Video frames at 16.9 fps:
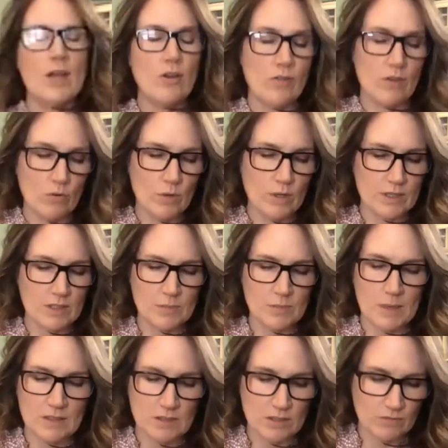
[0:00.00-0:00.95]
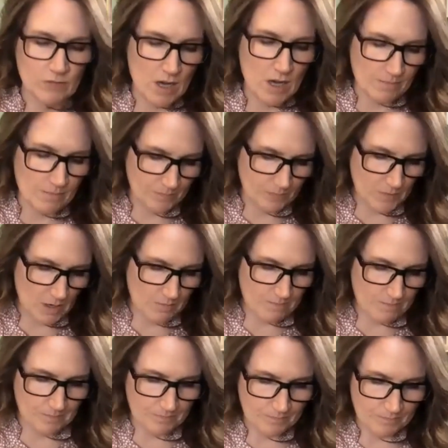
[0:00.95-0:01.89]
know. Okay. They're really expensive. Yeah. So unless yeah.
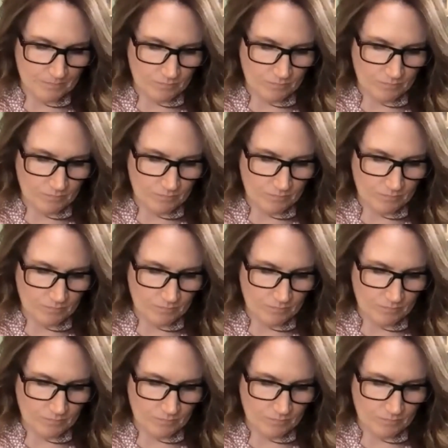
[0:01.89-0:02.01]
you're